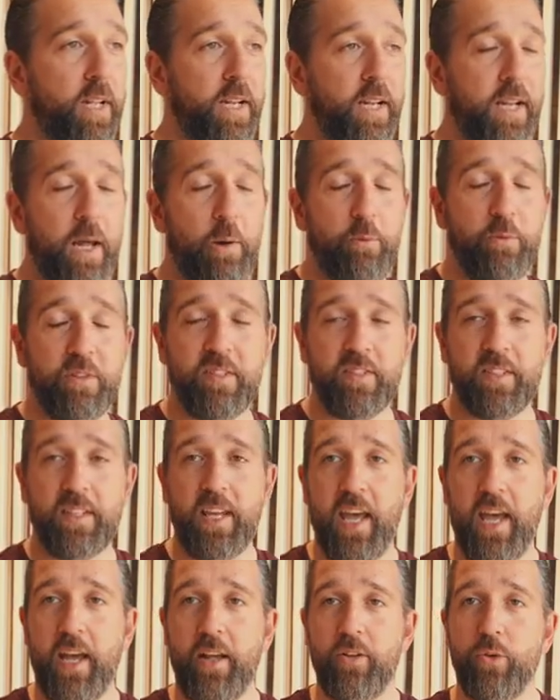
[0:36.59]
And then I would
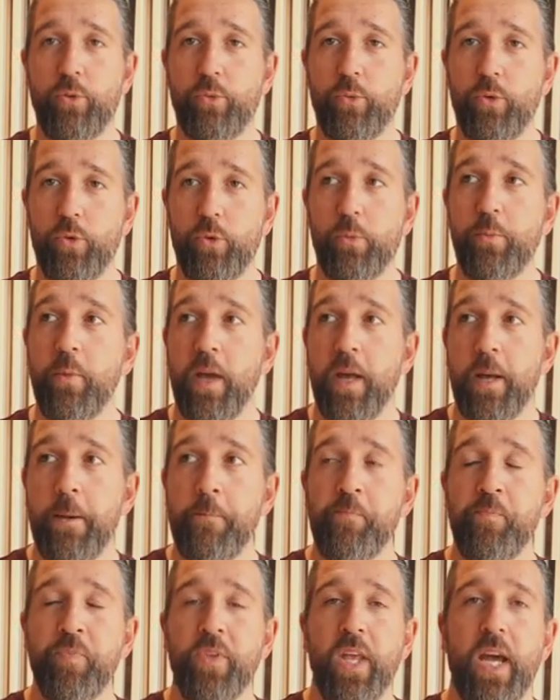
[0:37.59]
scan the room
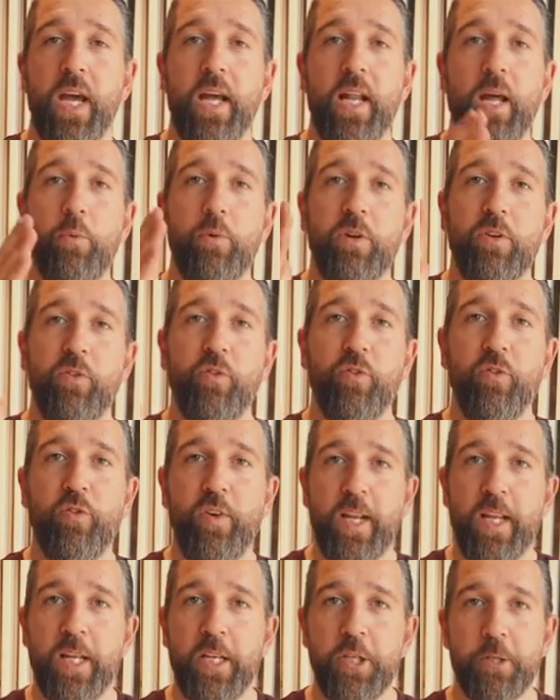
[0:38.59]
and I would
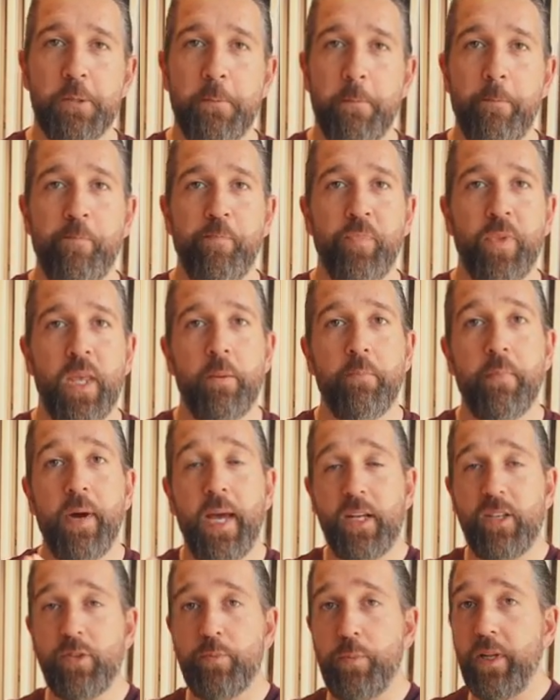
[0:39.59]
finish
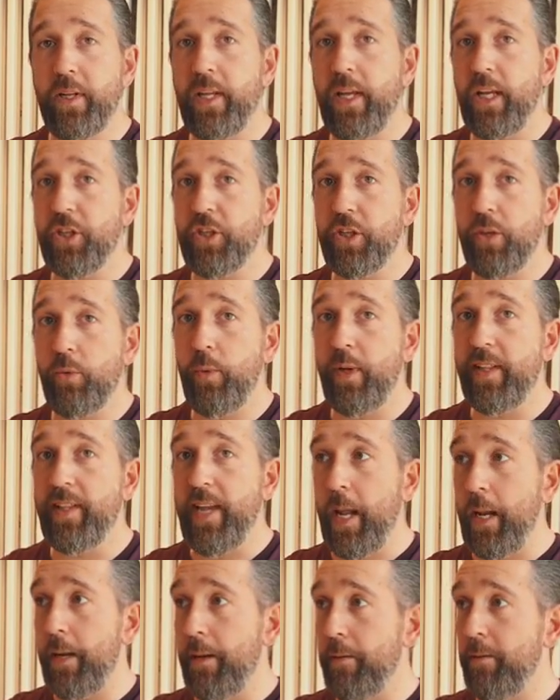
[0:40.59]
my explanation with
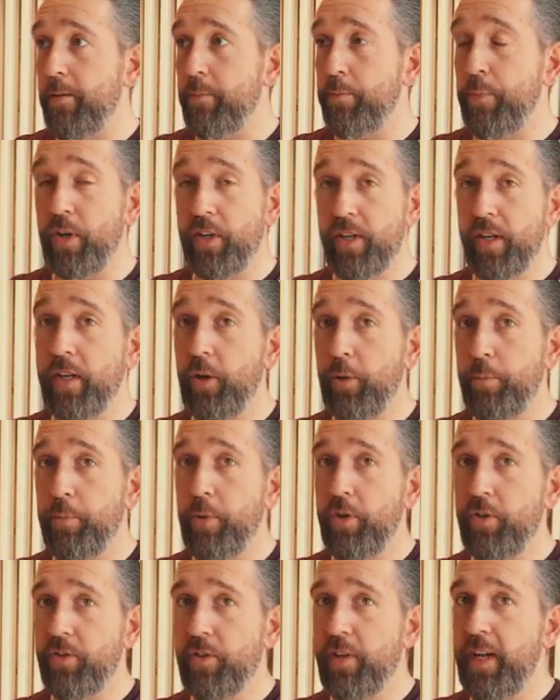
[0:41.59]
that particular
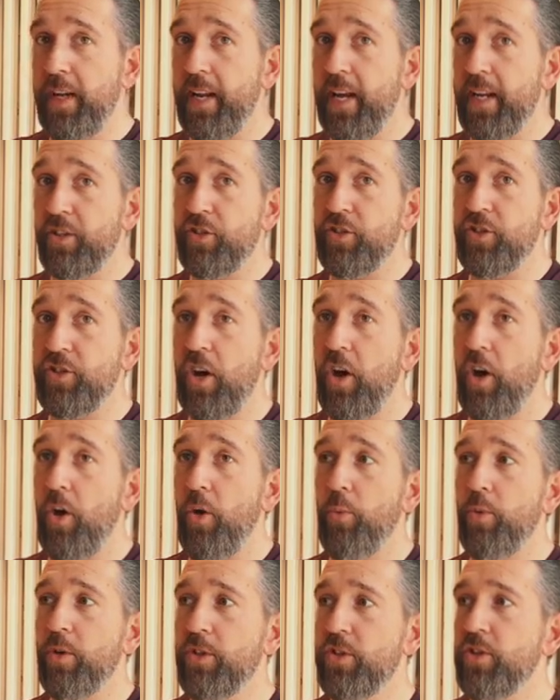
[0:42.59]
person that I
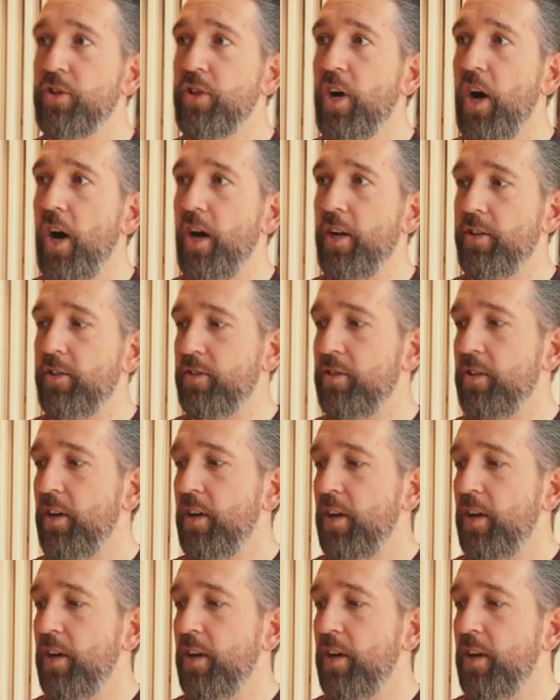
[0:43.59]
saw was not